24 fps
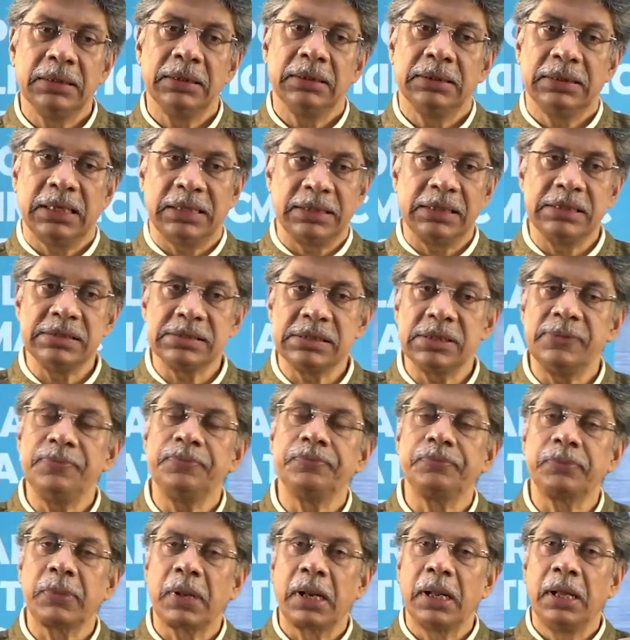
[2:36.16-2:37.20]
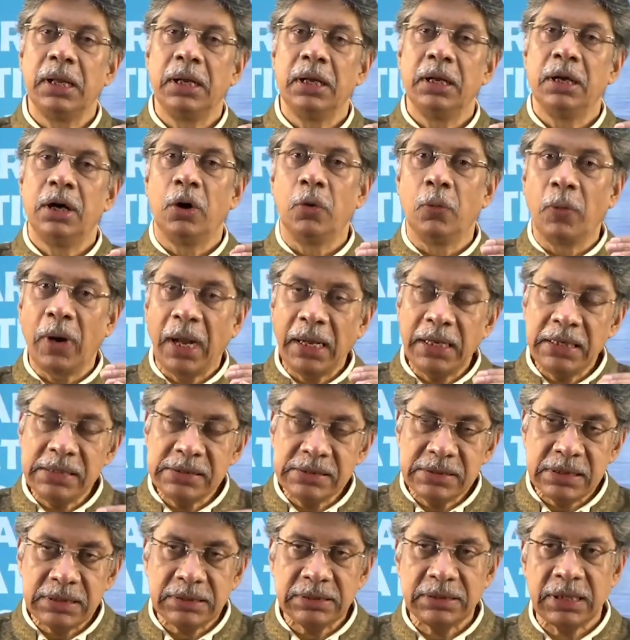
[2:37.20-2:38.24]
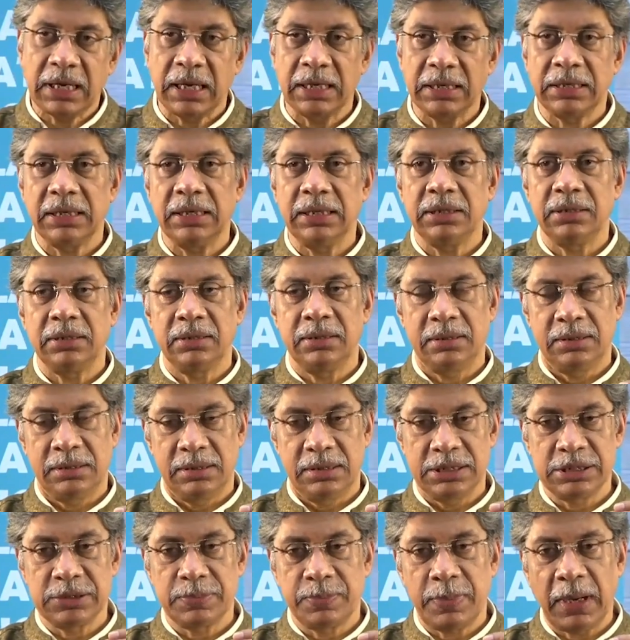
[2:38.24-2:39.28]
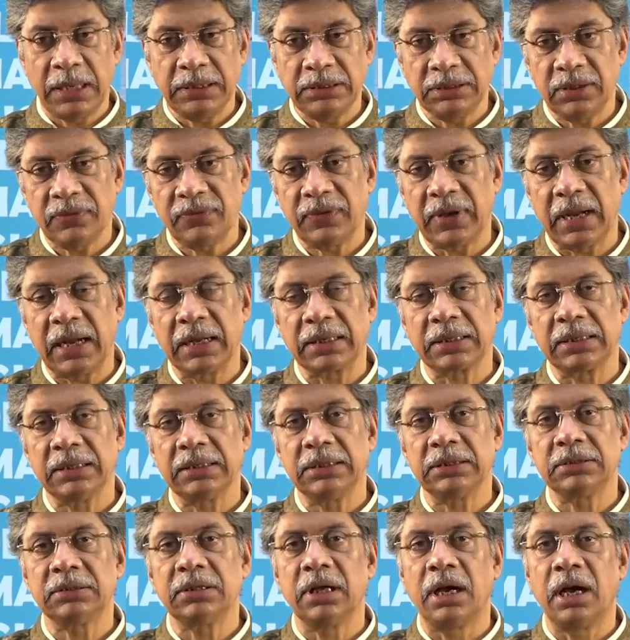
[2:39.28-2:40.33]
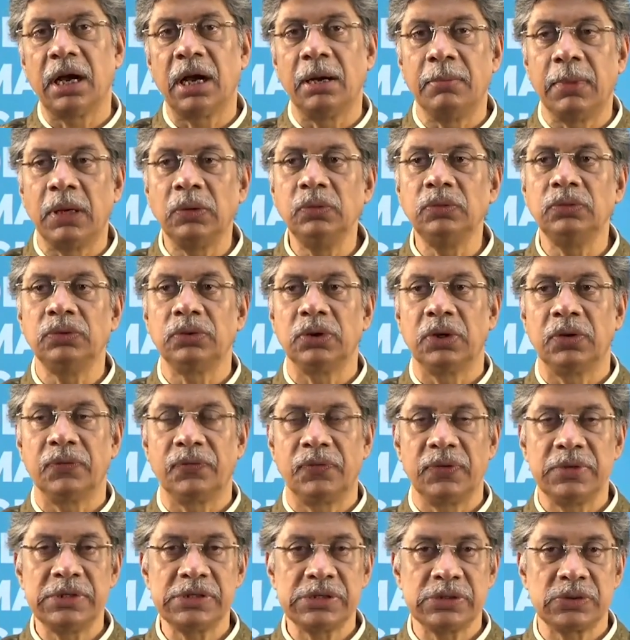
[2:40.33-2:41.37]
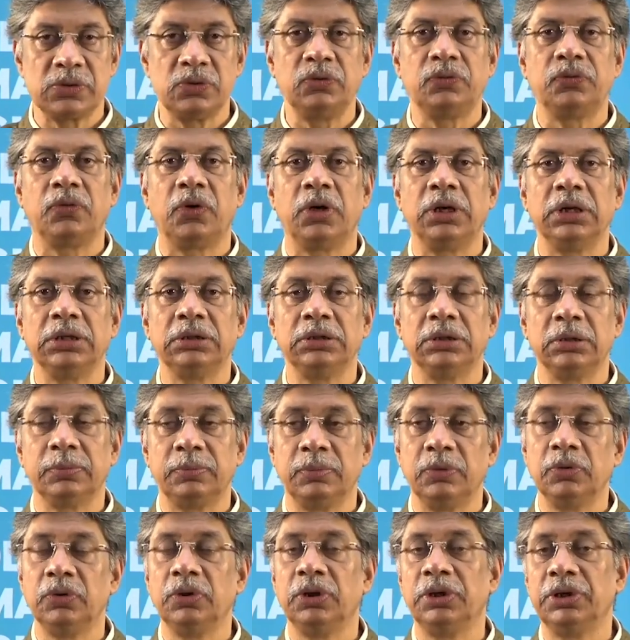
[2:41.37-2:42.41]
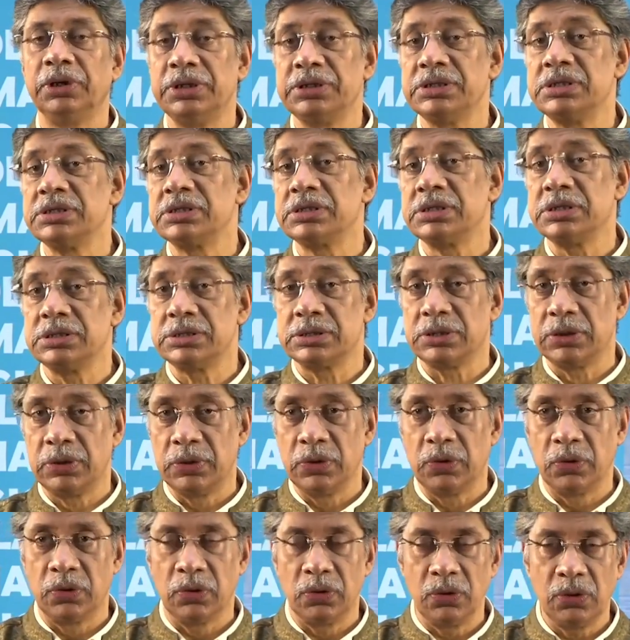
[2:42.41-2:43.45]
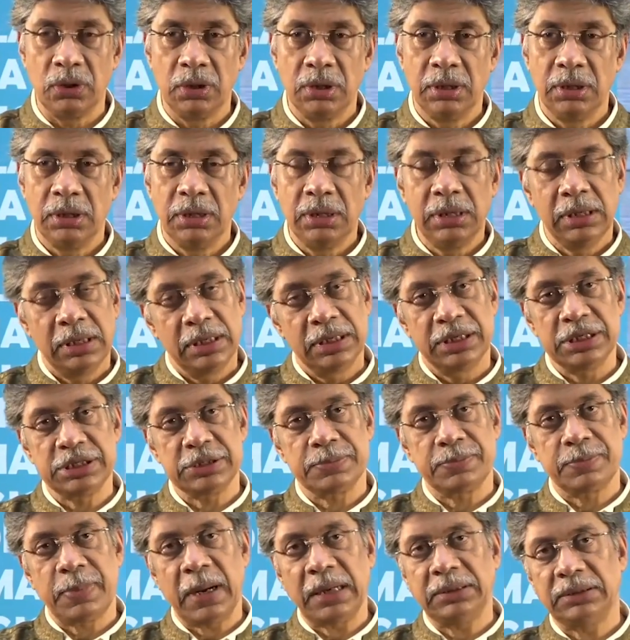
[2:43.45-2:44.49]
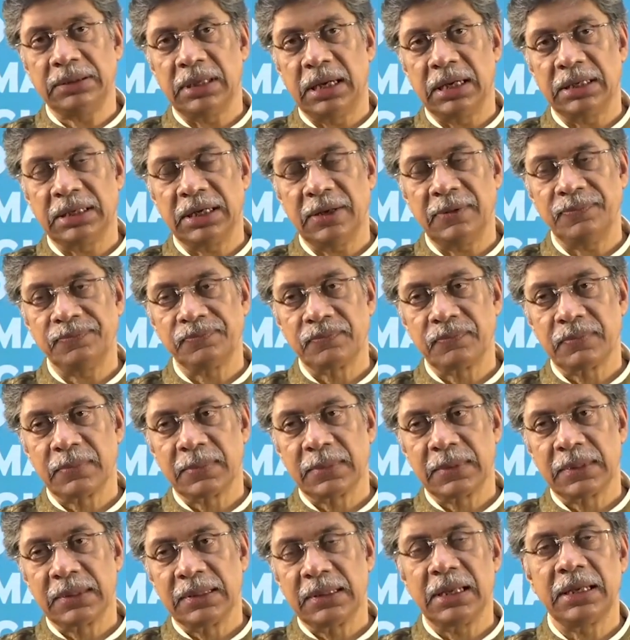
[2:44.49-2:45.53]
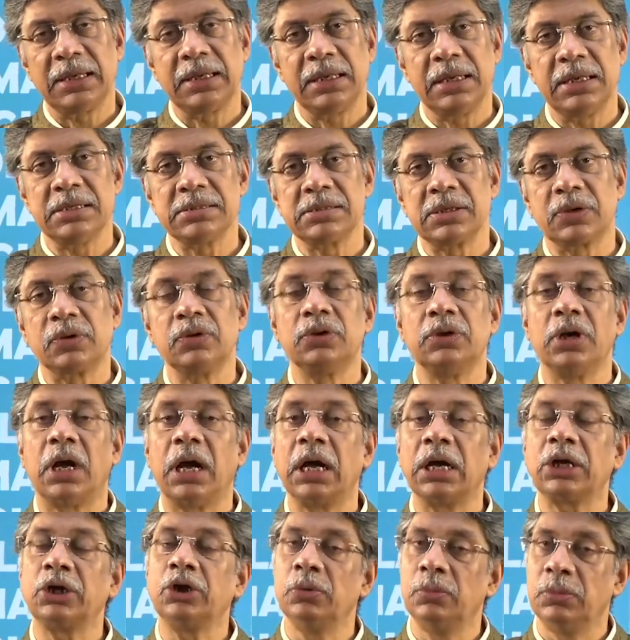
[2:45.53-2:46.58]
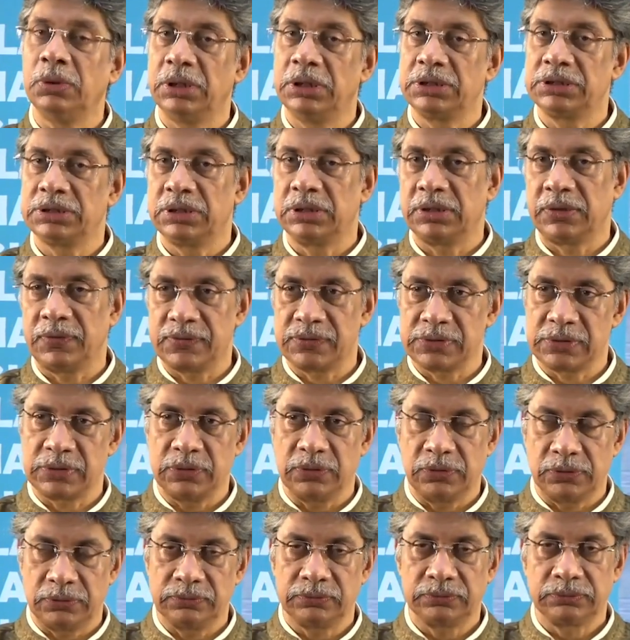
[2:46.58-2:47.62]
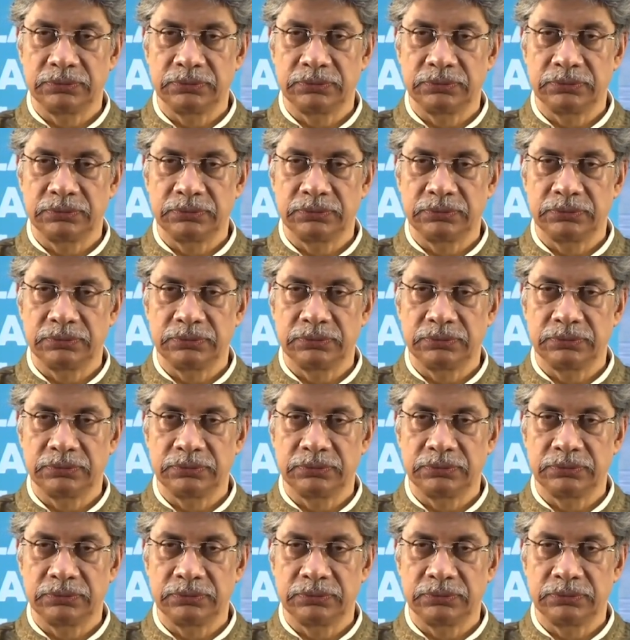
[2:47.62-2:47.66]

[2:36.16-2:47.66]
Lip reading: that is, why is it that despite the fact that the amount of snowfall in the polar regions is low, despite that there is a good accumulation of snow?